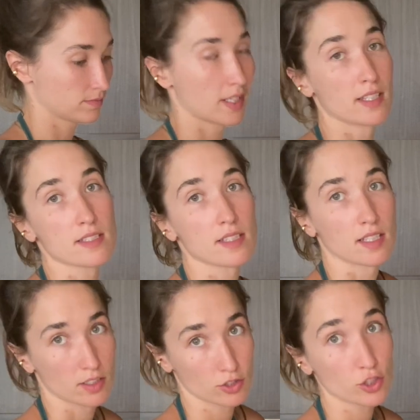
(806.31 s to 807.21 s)
it's
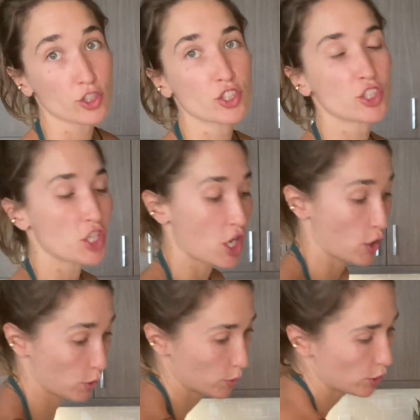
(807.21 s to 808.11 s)
a
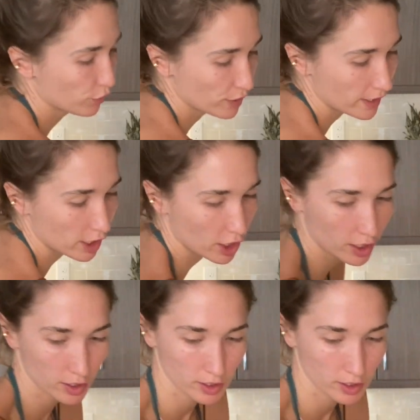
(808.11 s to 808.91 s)
show over here.